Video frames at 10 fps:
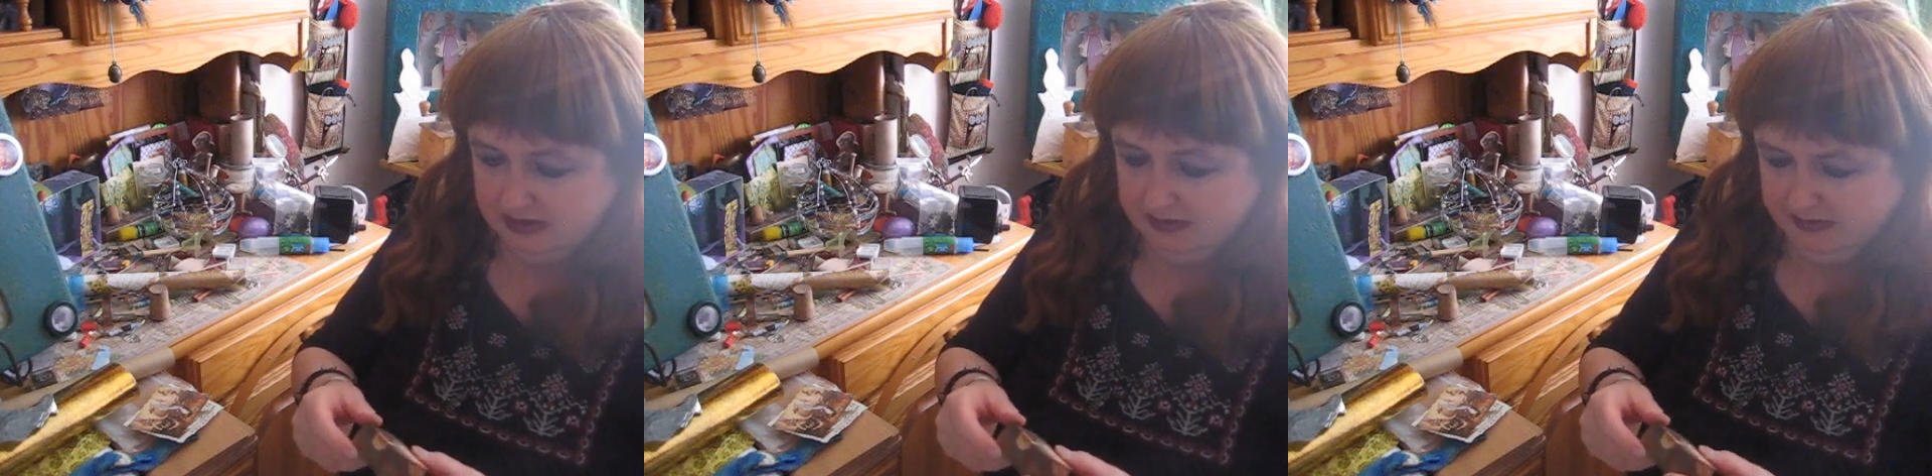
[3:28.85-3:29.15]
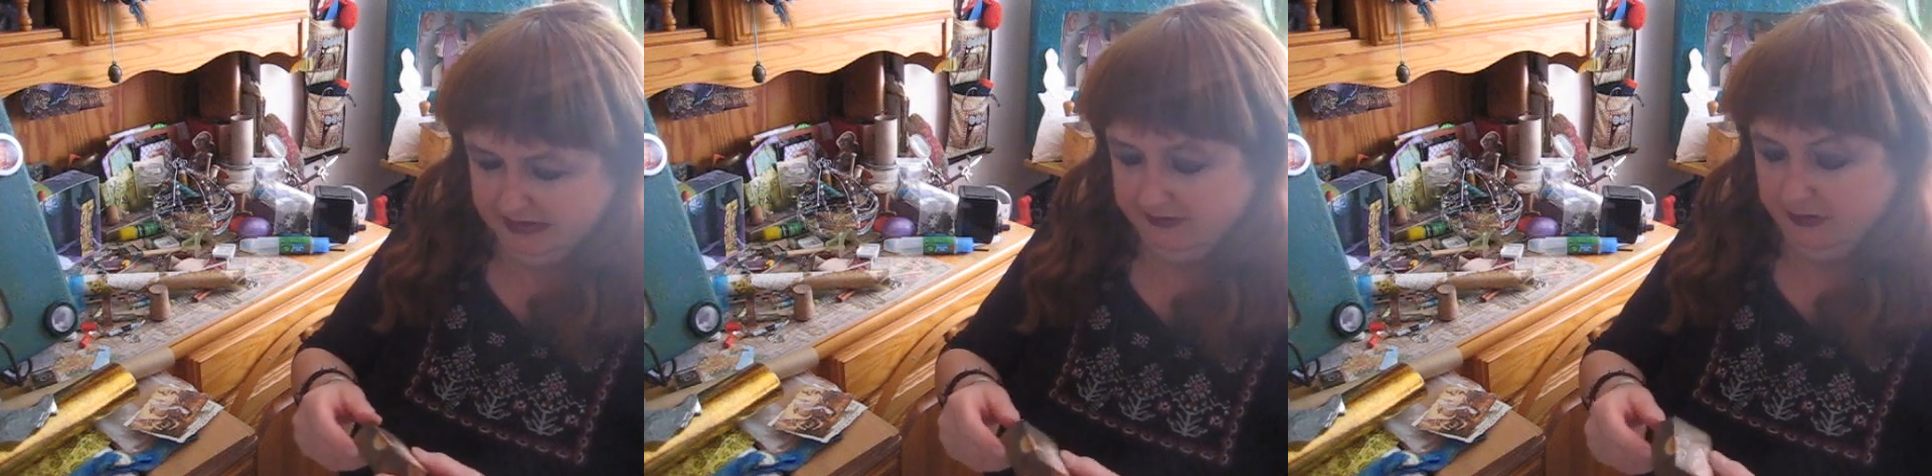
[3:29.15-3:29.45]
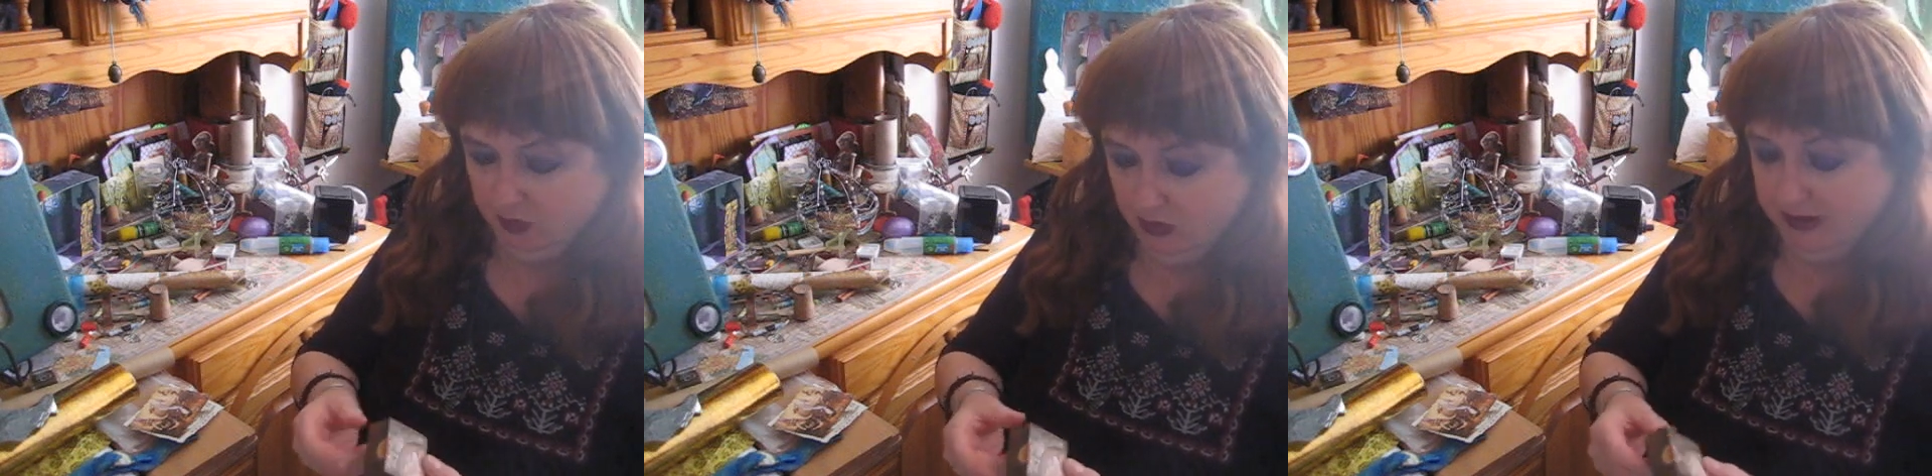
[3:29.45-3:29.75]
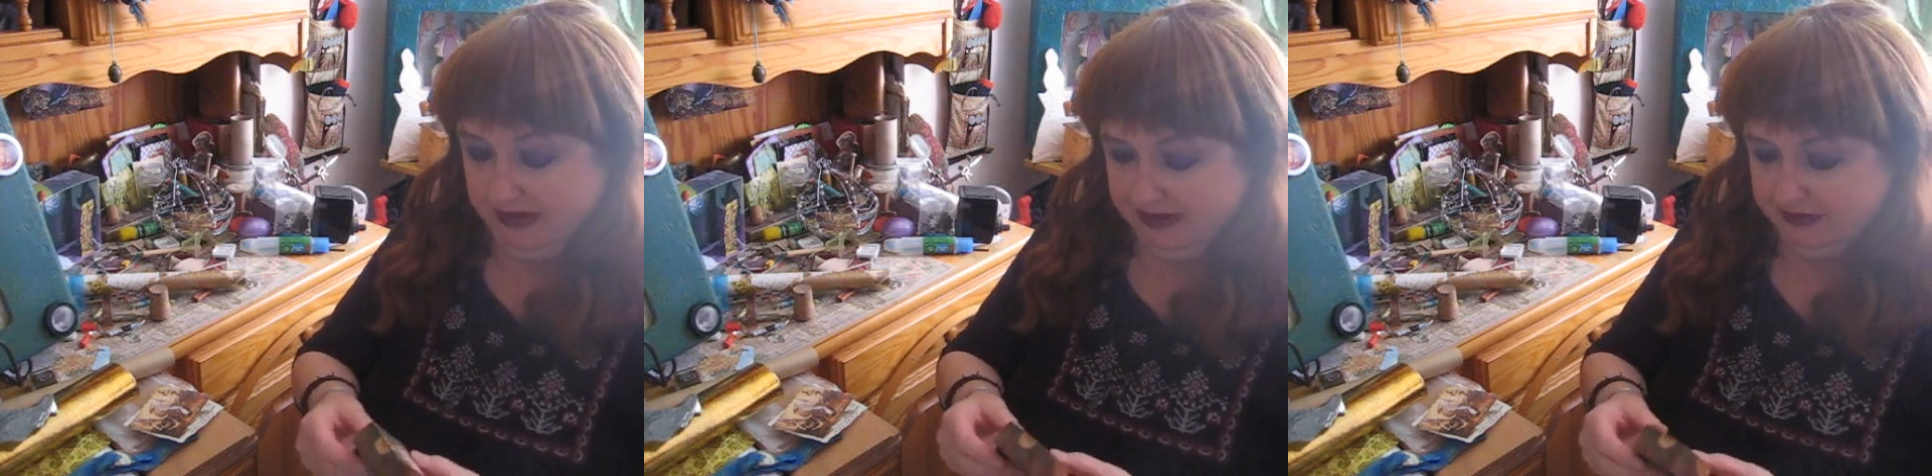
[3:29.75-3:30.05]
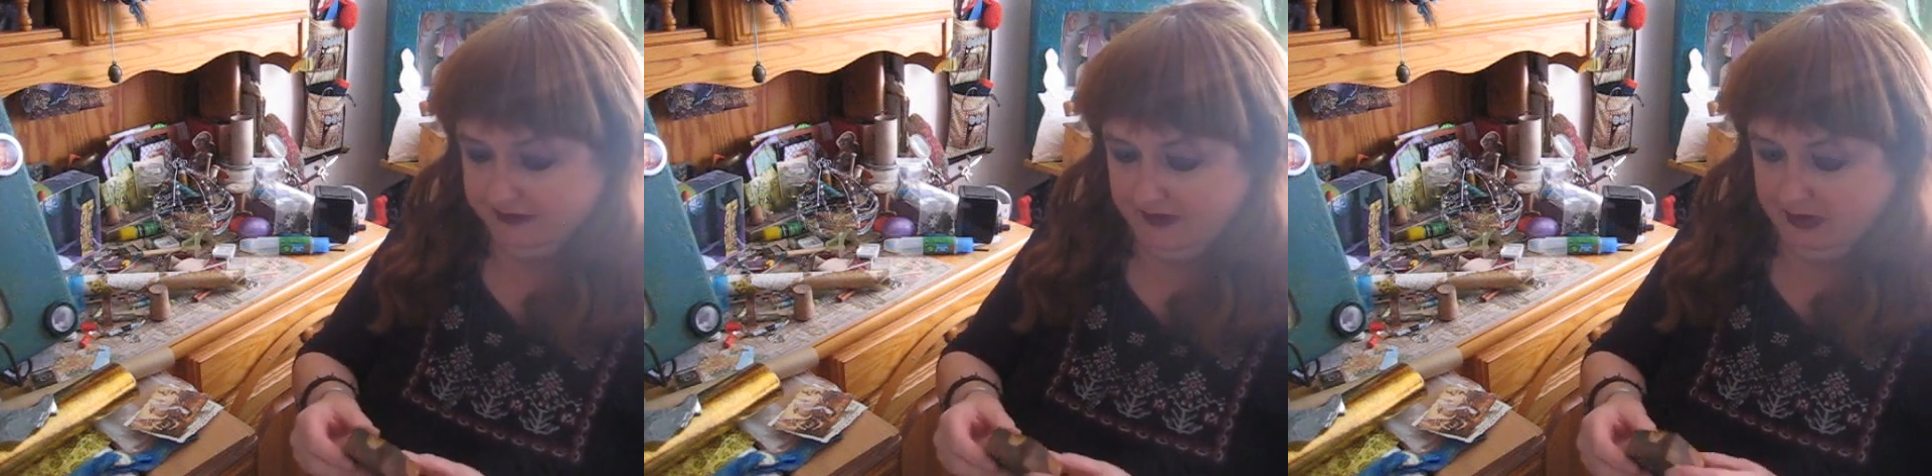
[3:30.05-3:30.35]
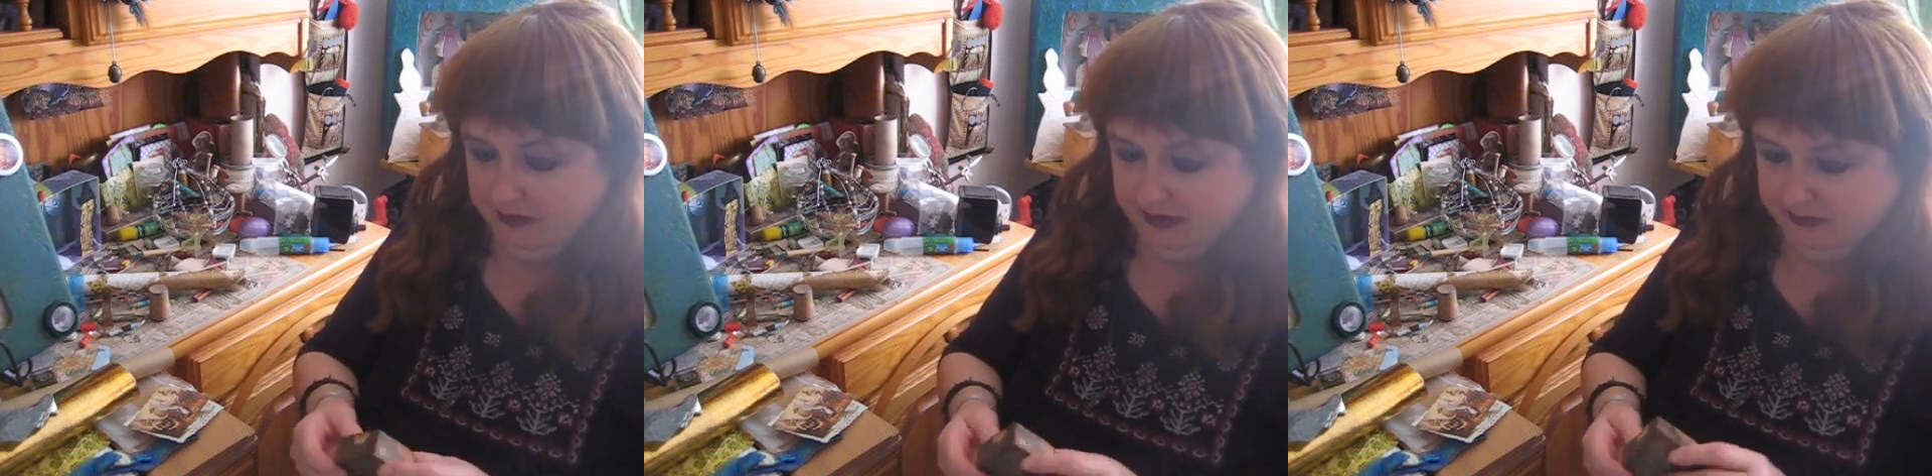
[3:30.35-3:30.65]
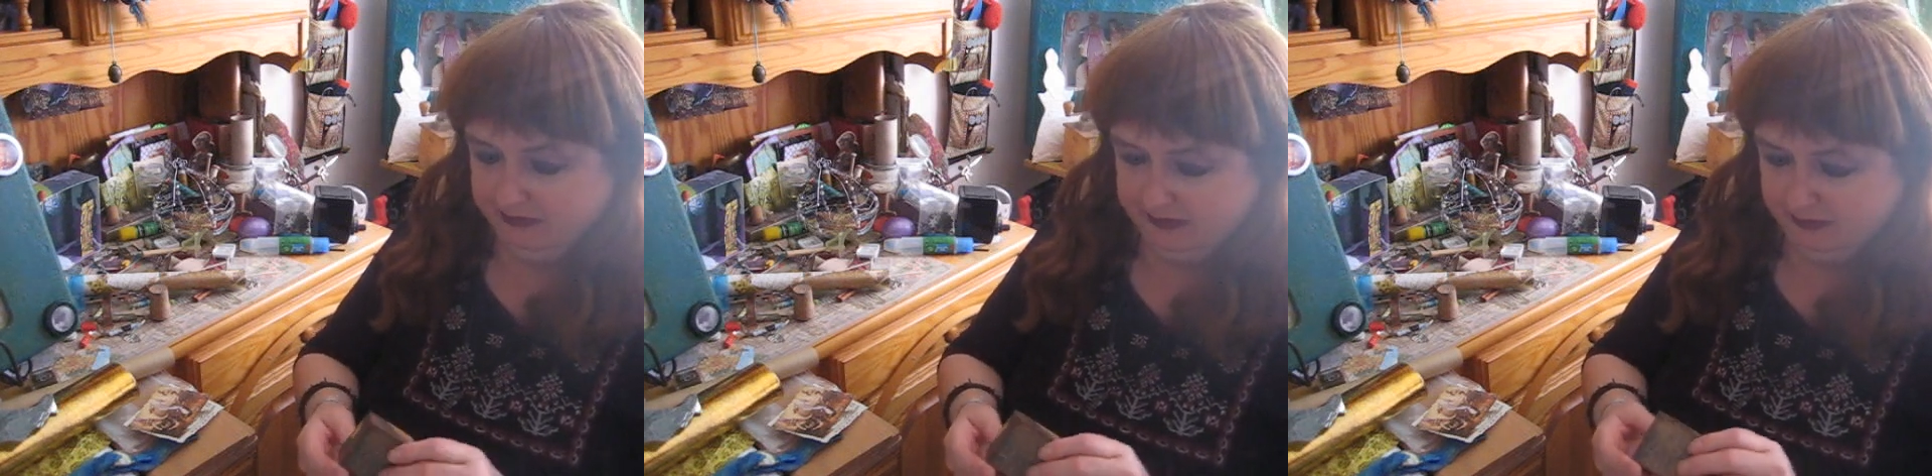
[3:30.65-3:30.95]
But the wood I just found when I
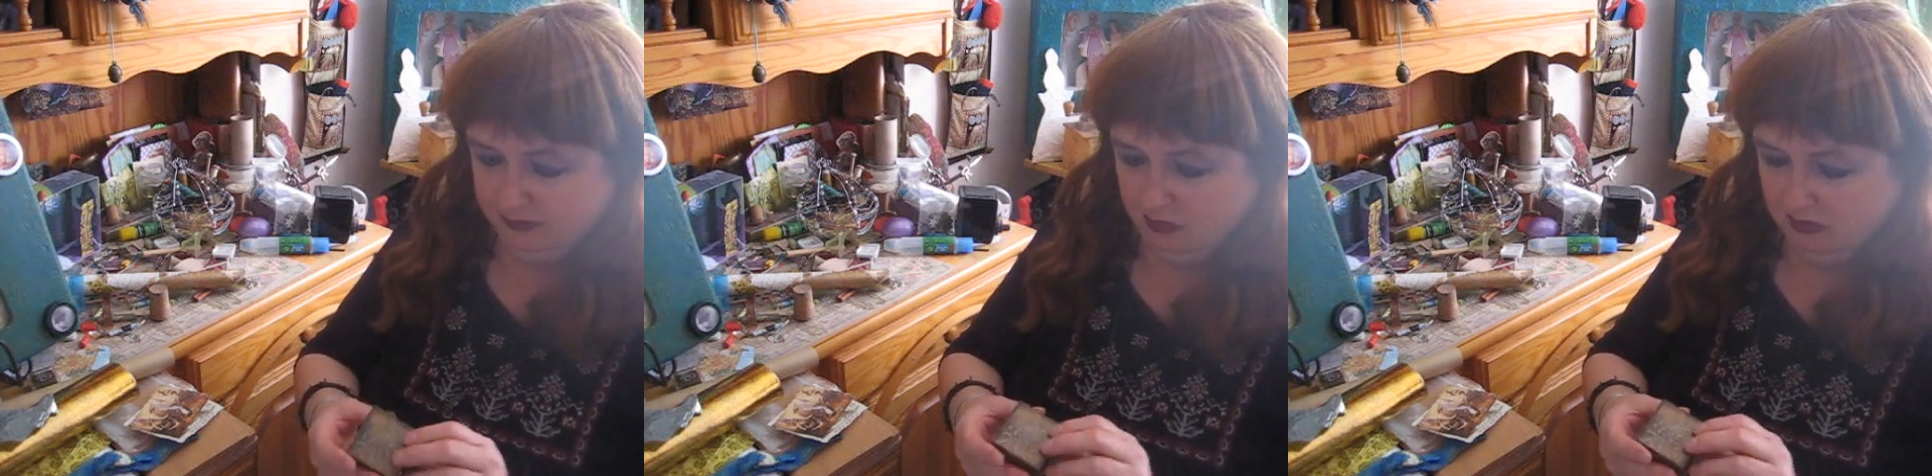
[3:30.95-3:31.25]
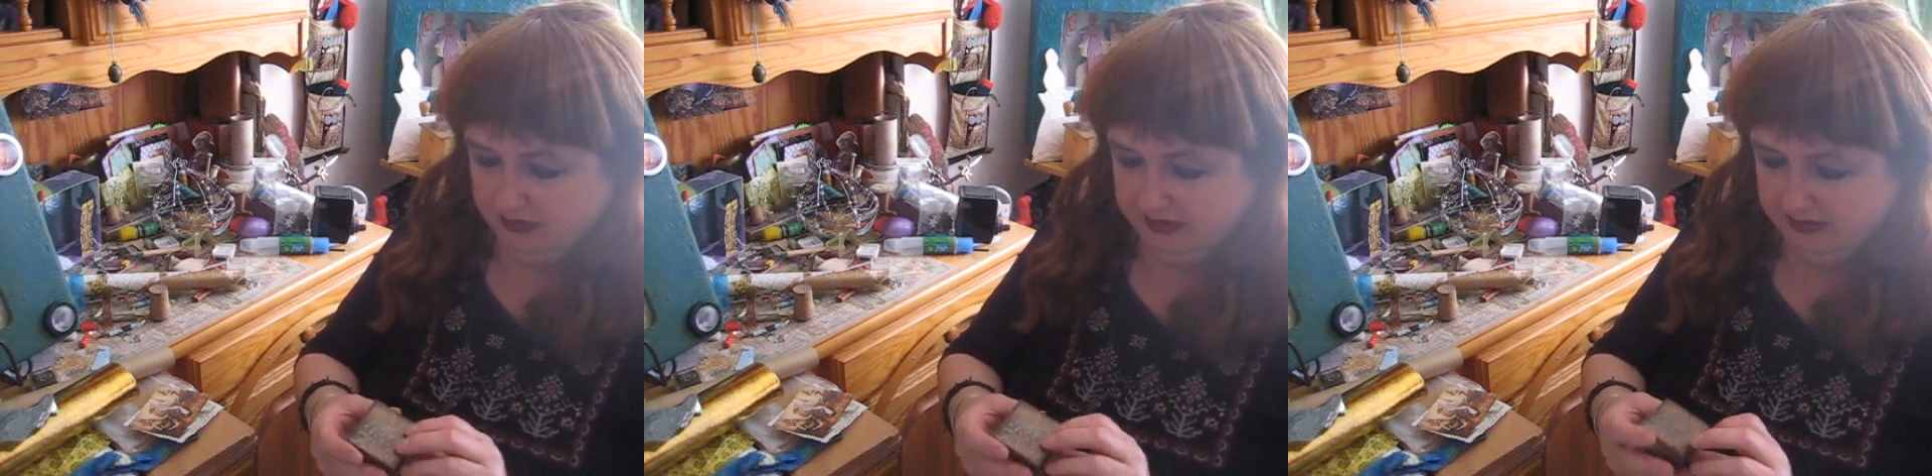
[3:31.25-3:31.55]
was out walking,